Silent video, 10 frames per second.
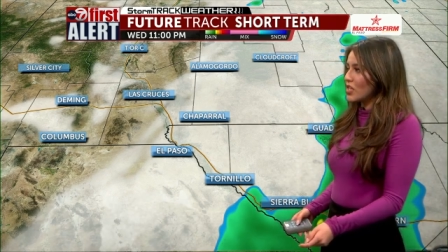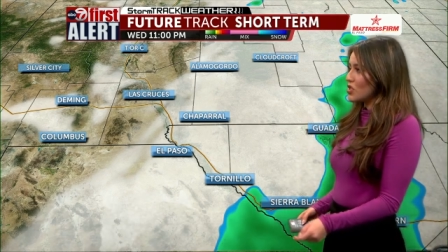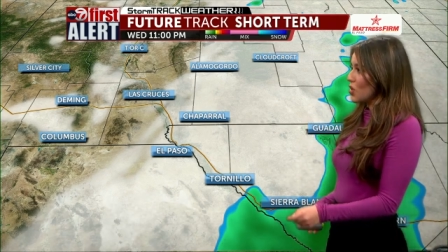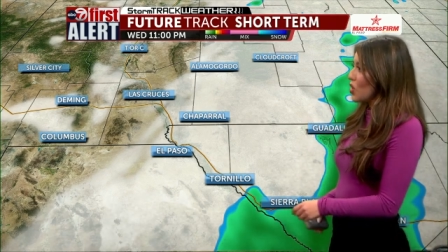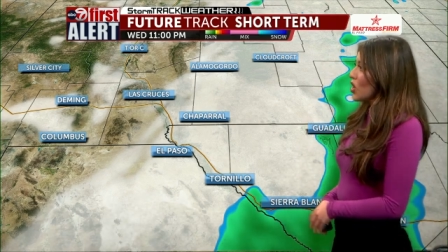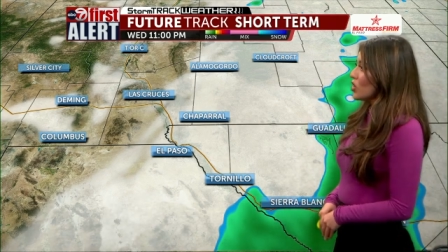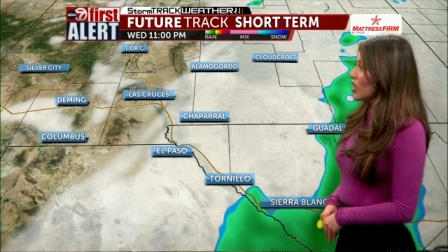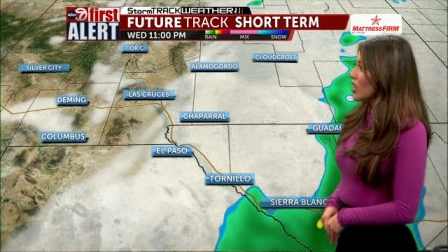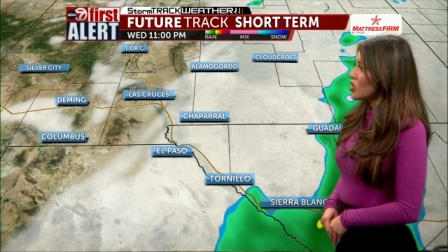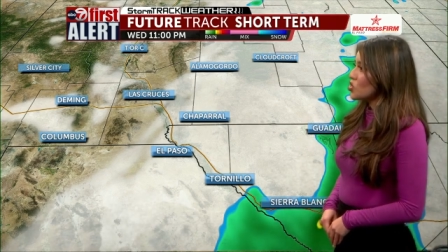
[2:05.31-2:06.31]
So looking
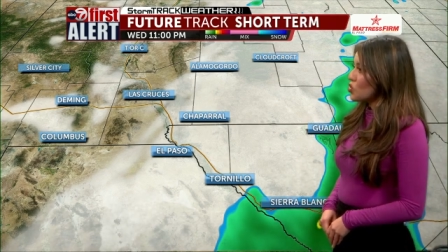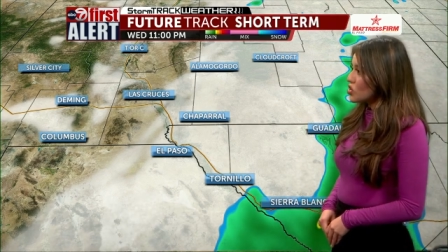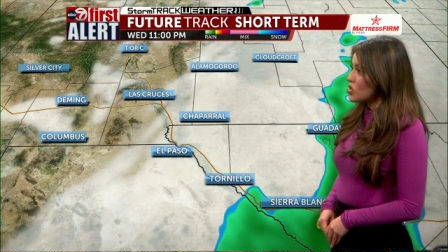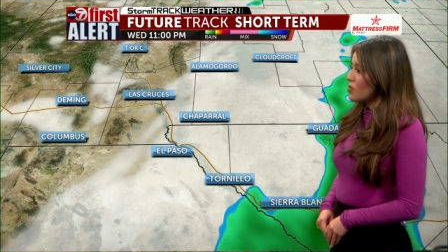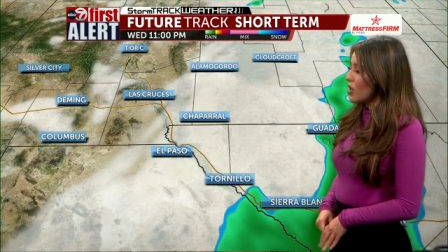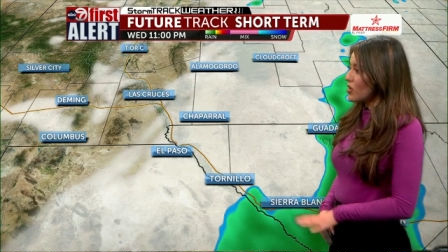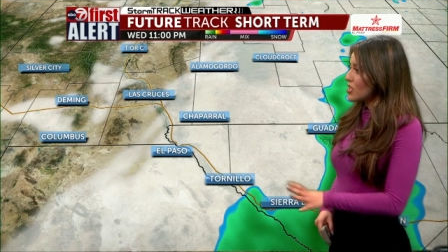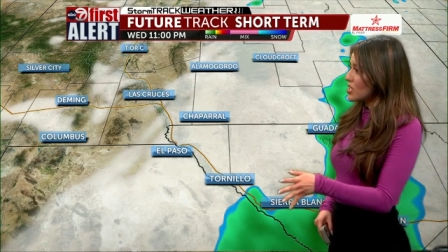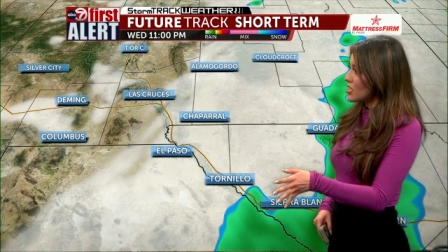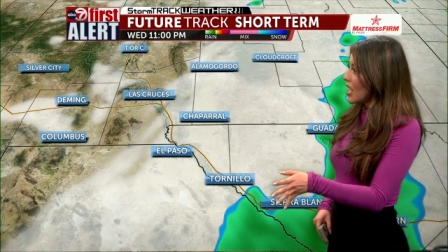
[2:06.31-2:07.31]
at our short-term model,
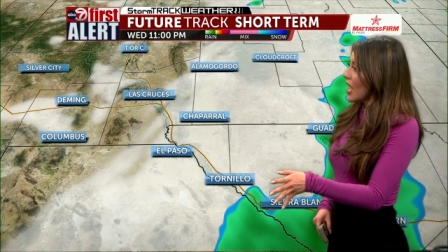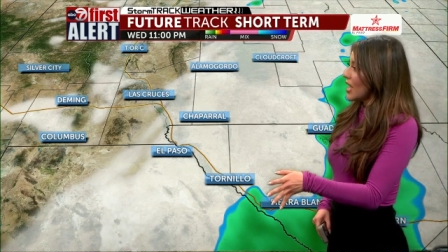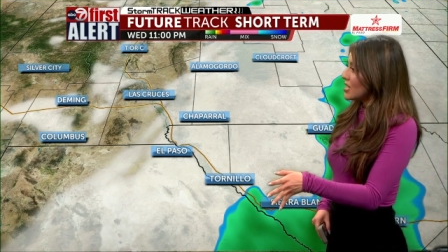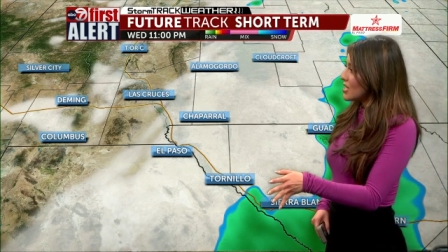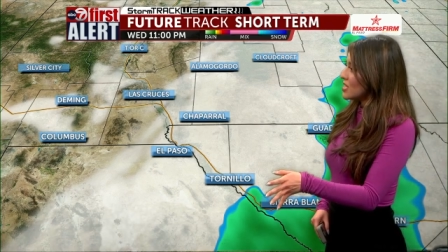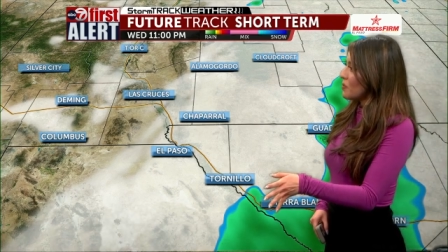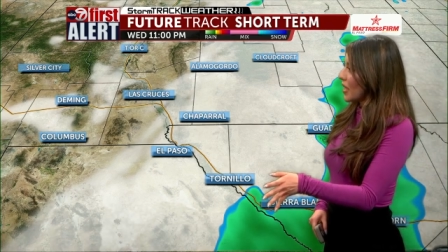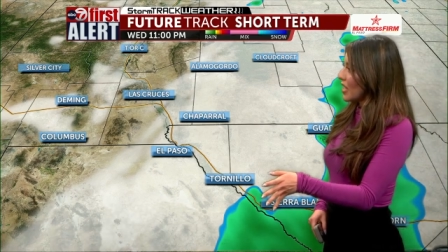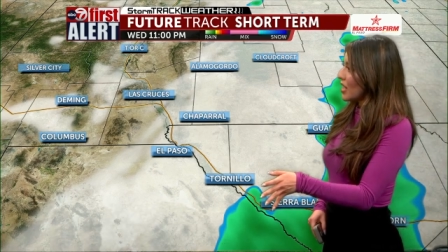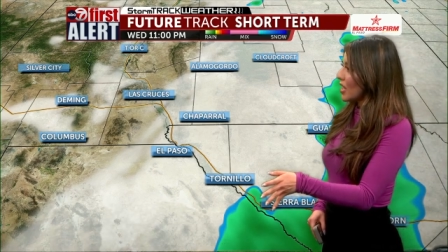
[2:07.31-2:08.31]
this is
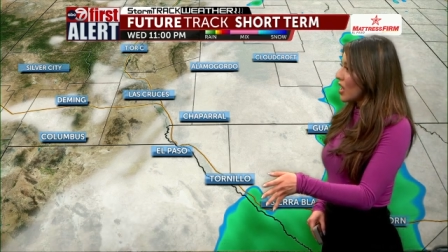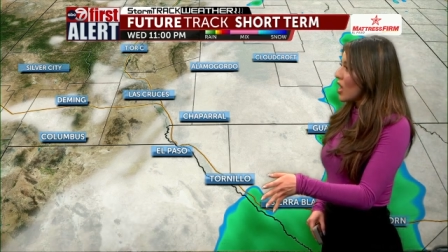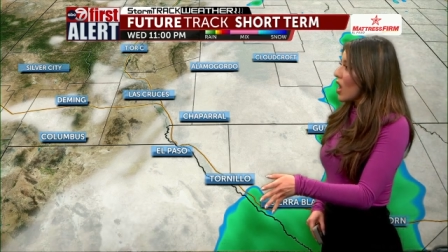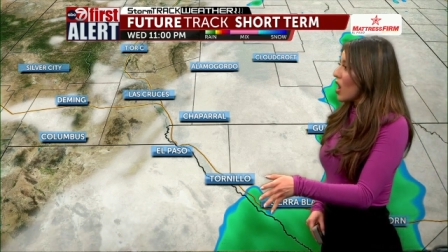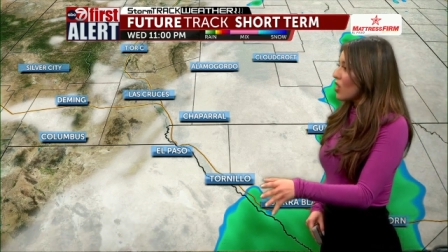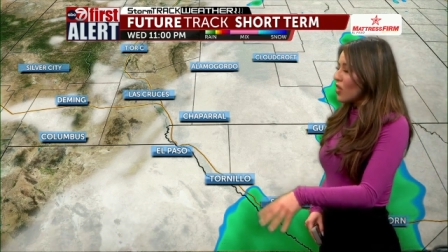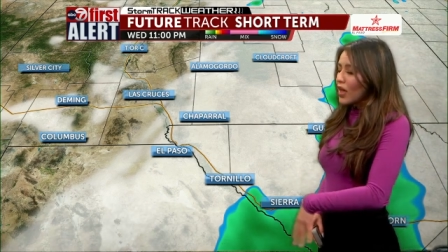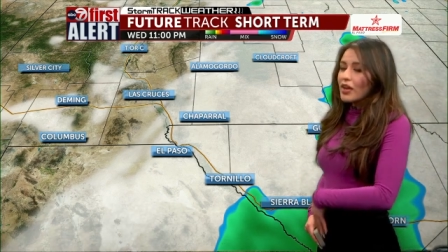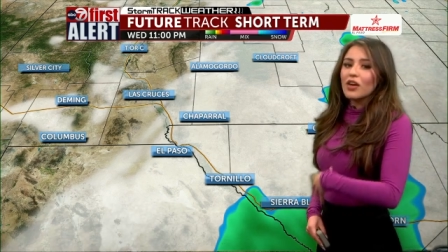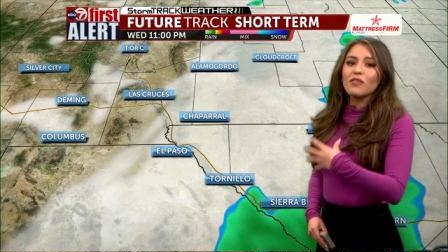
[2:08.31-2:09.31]
anticipating a
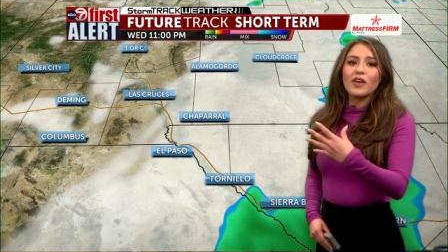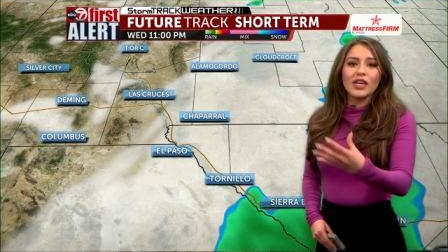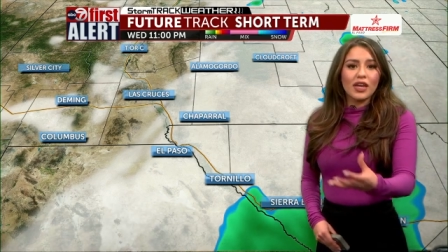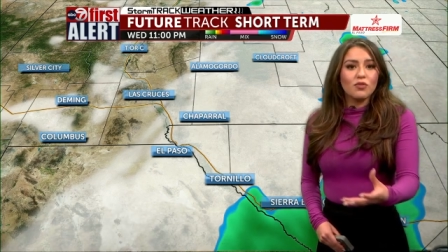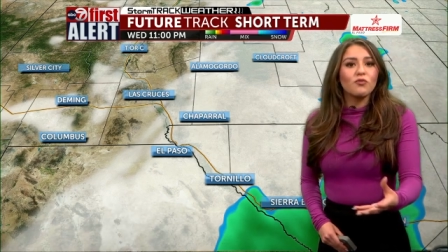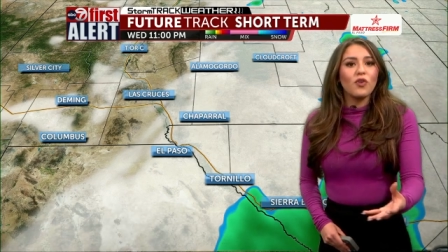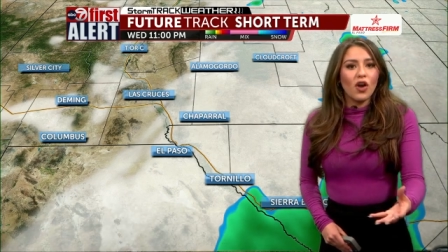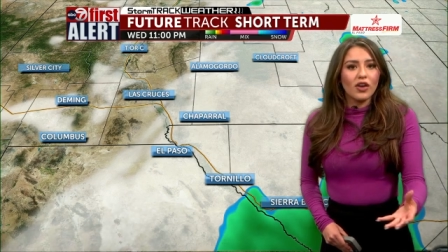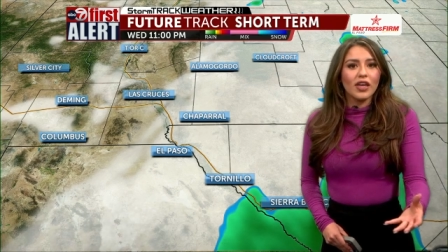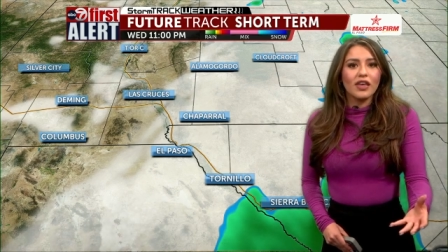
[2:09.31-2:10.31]
lot of, again,
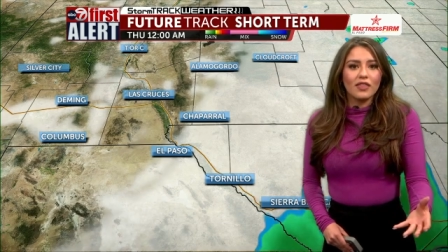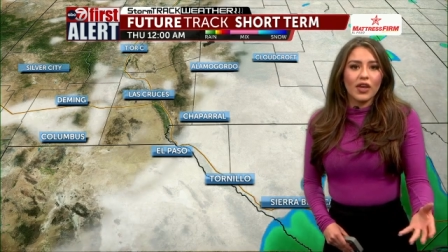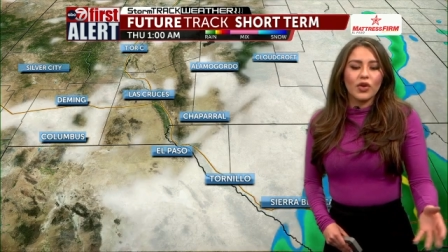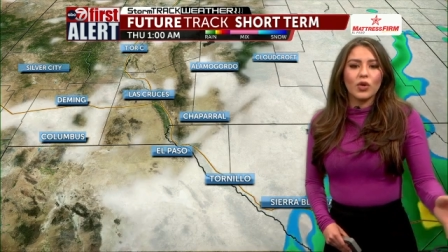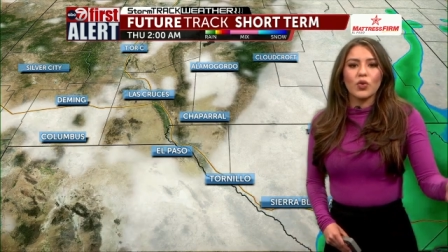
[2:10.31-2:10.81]
fog in the area.